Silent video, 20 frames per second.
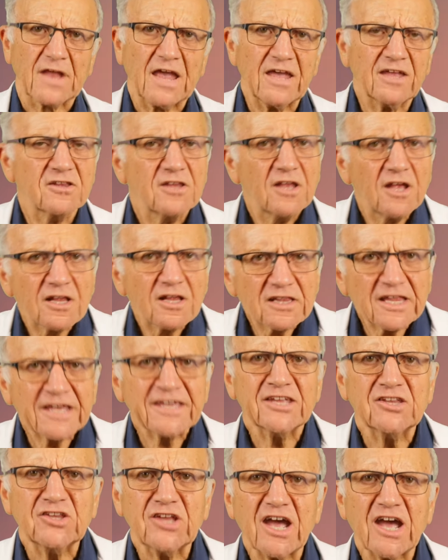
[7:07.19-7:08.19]
And
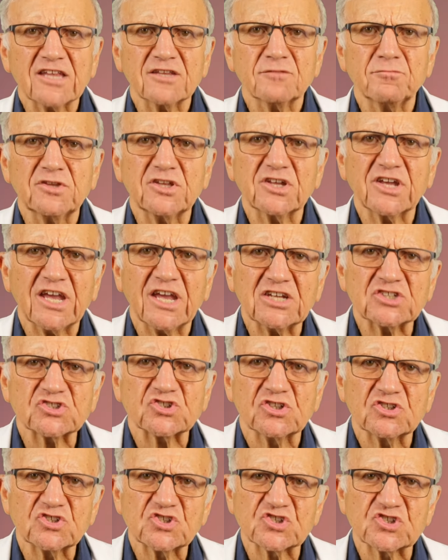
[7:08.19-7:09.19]
like any other medication,